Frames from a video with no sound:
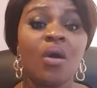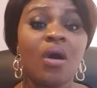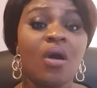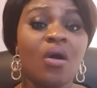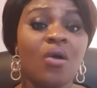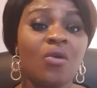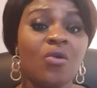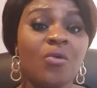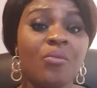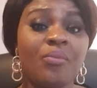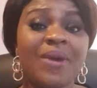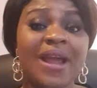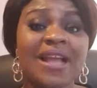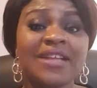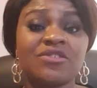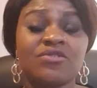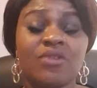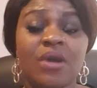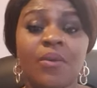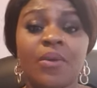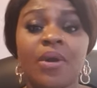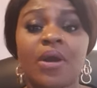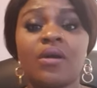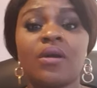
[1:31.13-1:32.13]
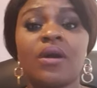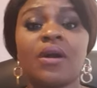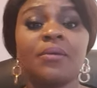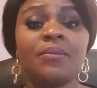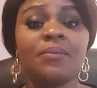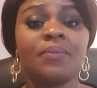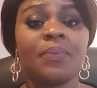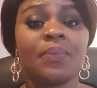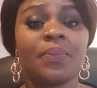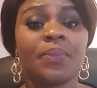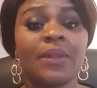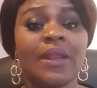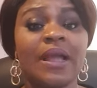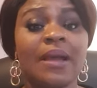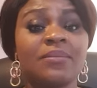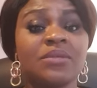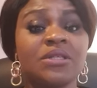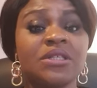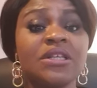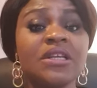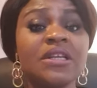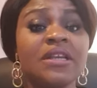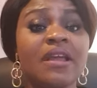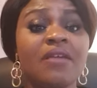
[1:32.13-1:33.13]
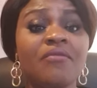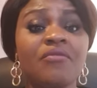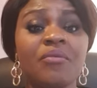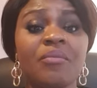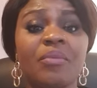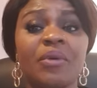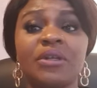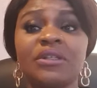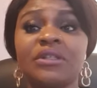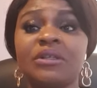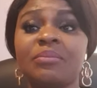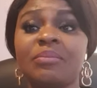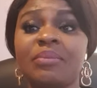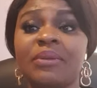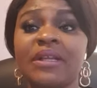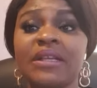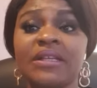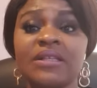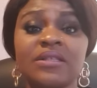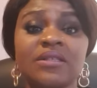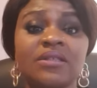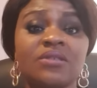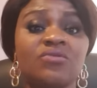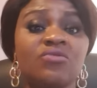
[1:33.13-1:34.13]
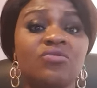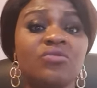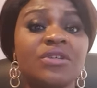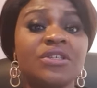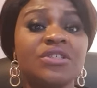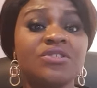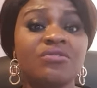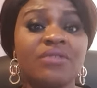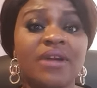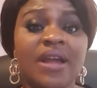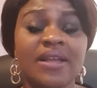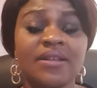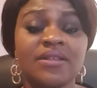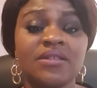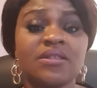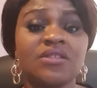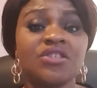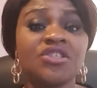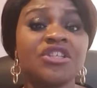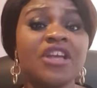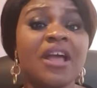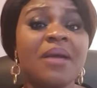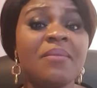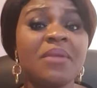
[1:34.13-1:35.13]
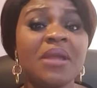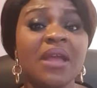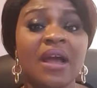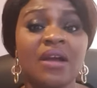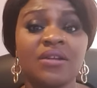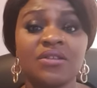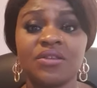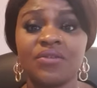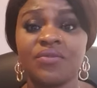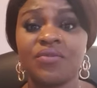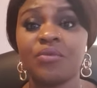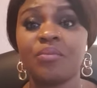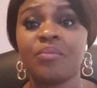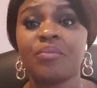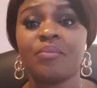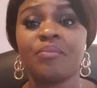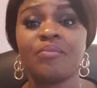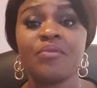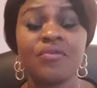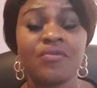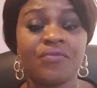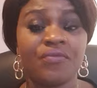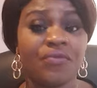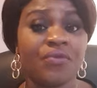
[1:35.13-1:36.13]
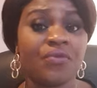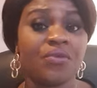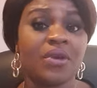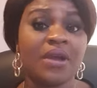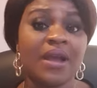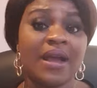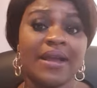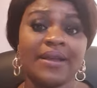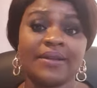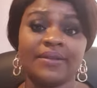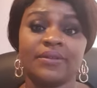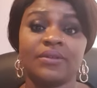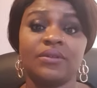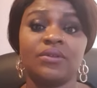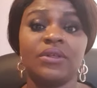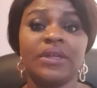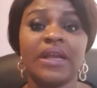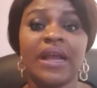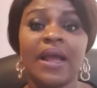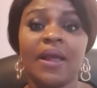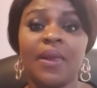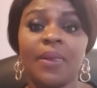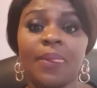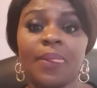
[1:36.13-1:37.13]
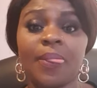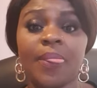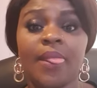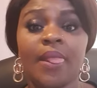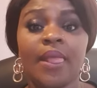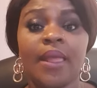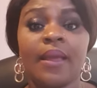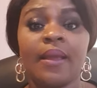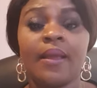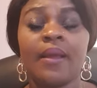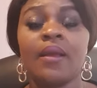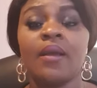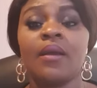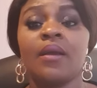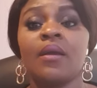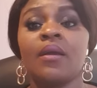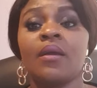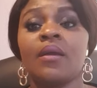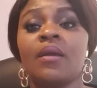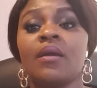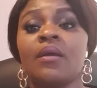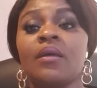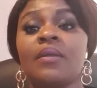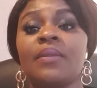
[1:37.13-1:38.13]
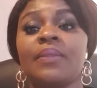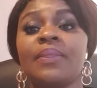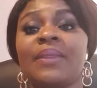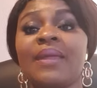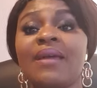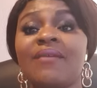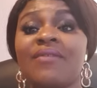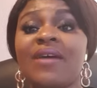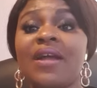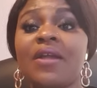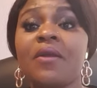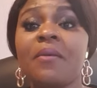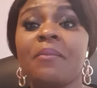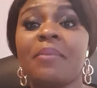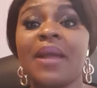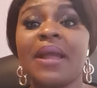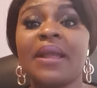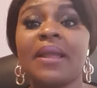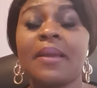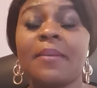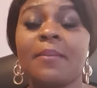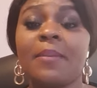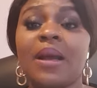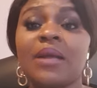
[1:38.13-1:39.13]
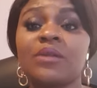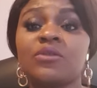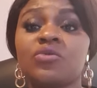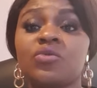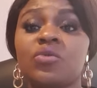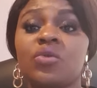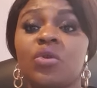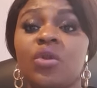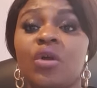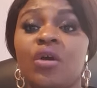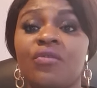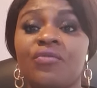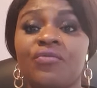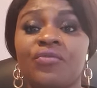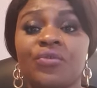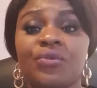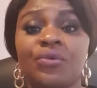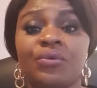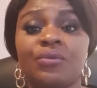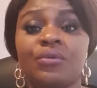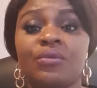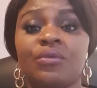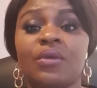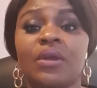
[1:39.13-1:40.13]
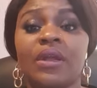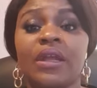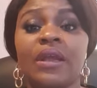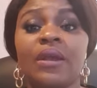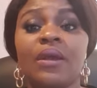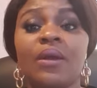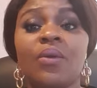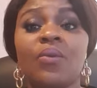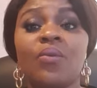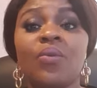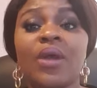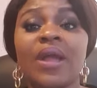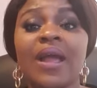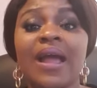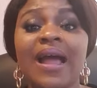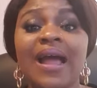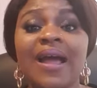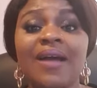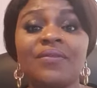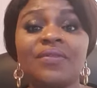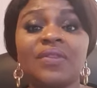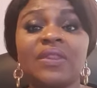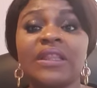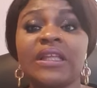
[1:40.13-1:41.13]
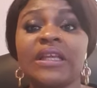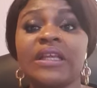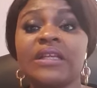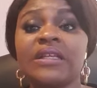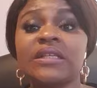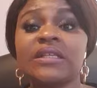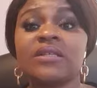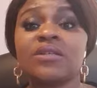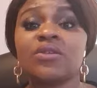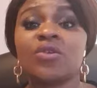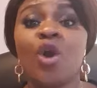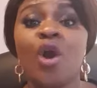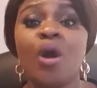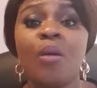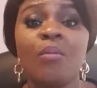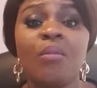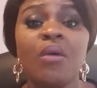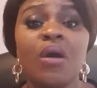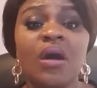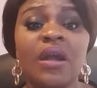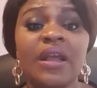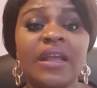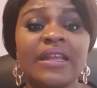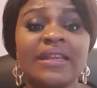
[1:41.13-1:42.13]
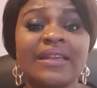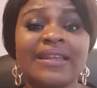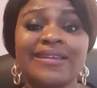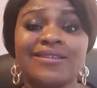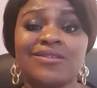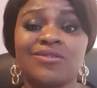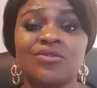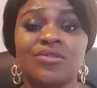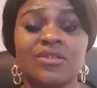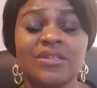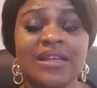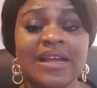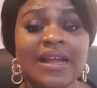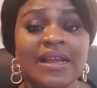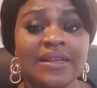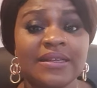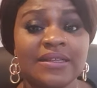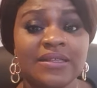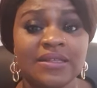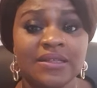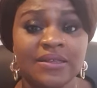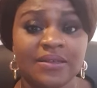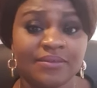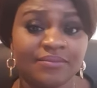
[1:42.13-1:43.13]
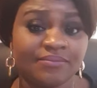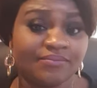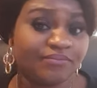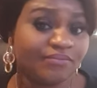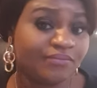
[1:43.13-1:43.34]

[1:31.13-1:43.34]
Uncle Bright, you are welcome. I'm seeing everybody. Please do it right. Share me out if you can. Yeah. Never you beg a man to love you. We have this common in the society.